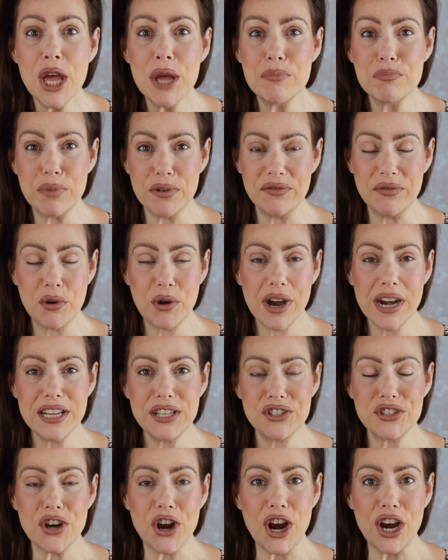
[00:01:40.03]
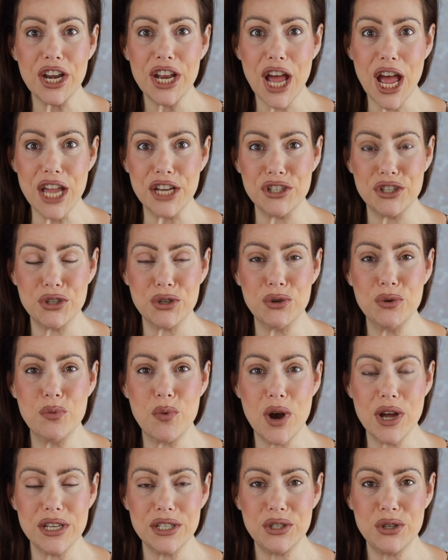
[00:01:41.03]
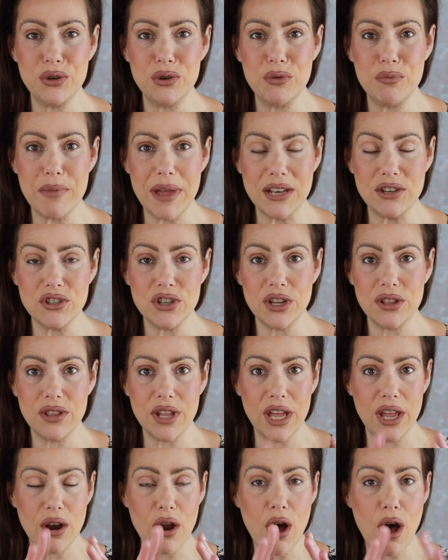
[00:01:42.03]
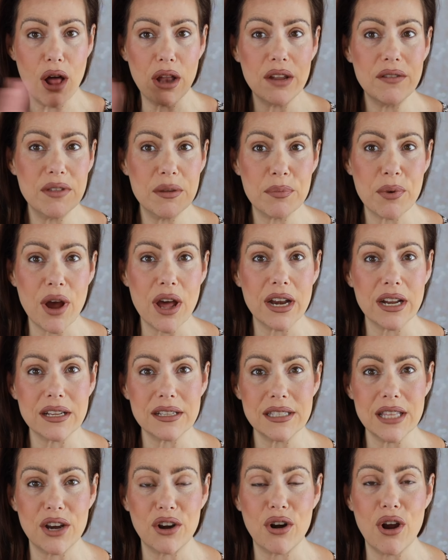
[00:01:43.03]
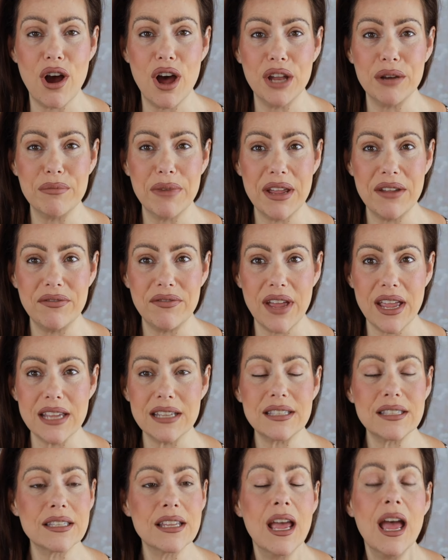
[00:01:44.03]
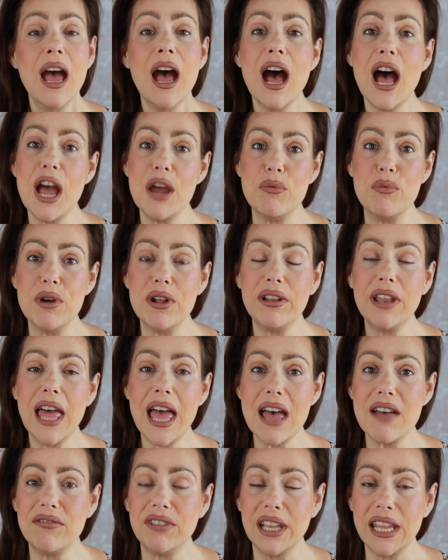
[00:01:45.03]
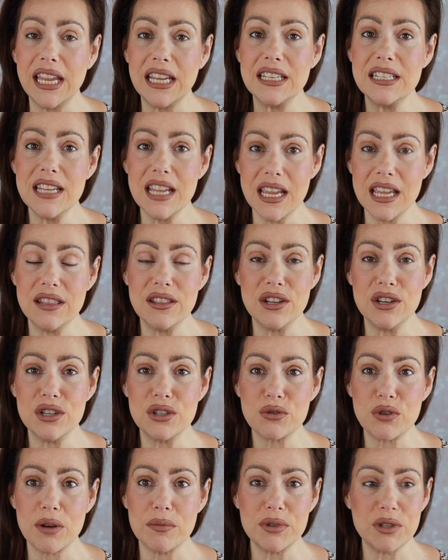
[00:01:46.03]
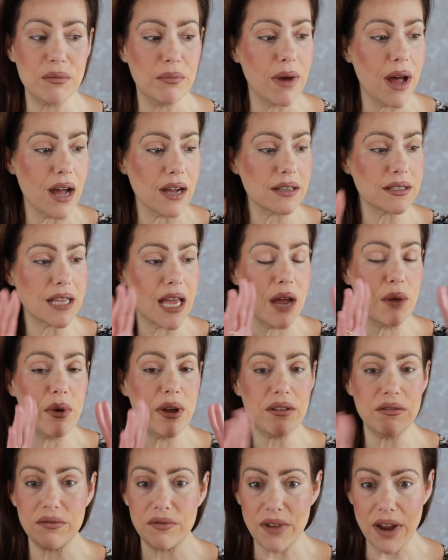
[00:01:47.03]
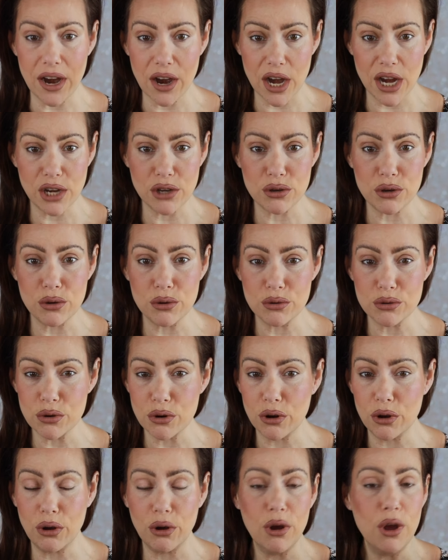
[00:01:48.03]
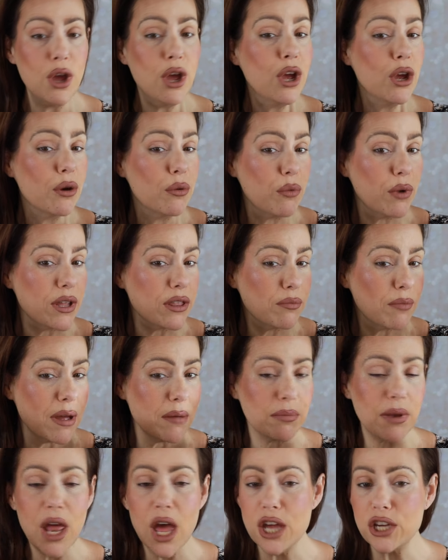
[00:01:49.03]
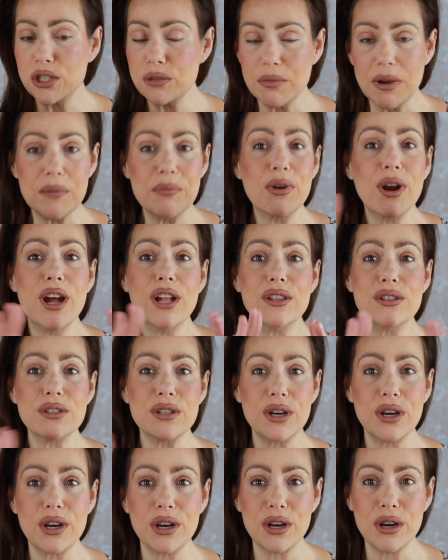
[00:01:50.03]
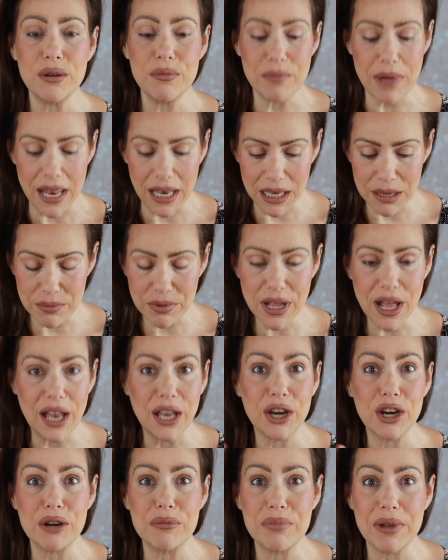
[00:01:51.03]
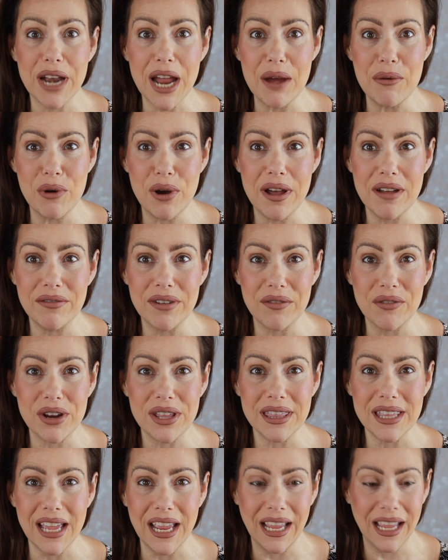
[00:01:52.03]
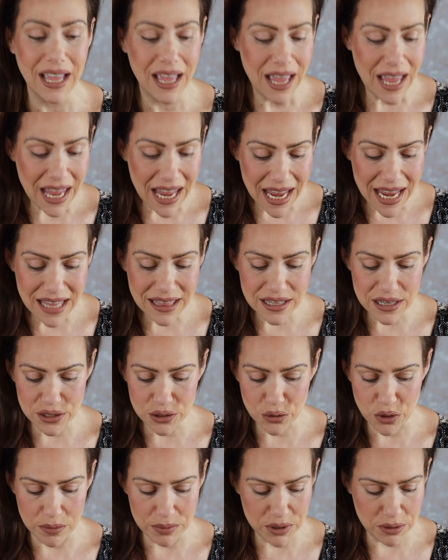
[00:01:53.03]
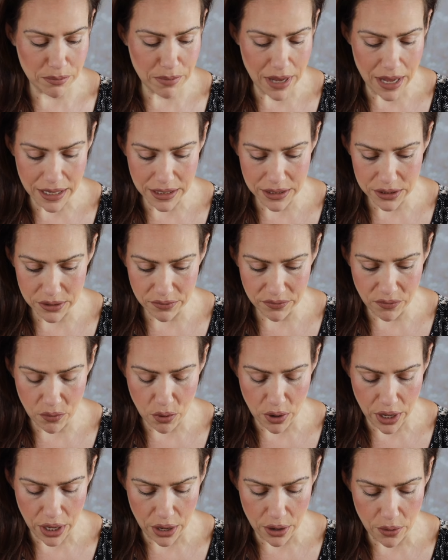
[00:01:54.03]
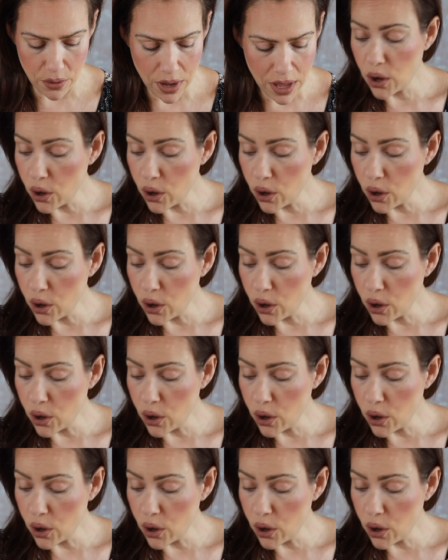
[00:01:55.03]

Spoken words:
Before I start, I do want to mention that all of the products that are on my face I will have linked in the description box. I went very neutral with my blush, my bronzer, my lip color, but I will have everything in the description box for you.